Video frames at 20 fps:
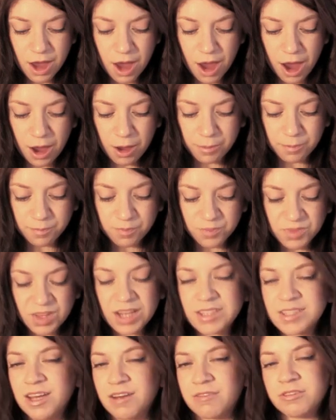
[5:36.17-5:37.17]

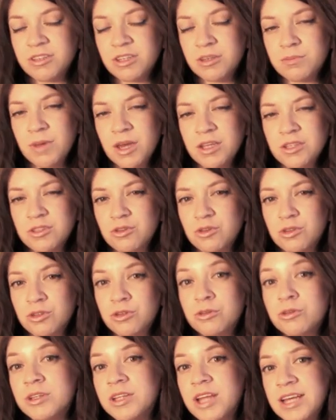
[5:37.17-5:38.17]
That definitely makes you a
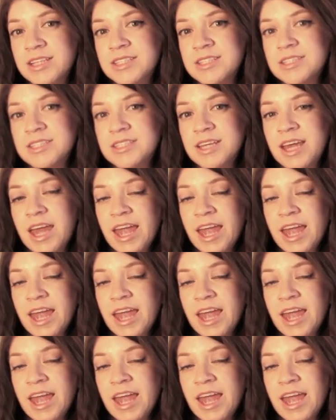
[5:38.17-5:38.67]
little less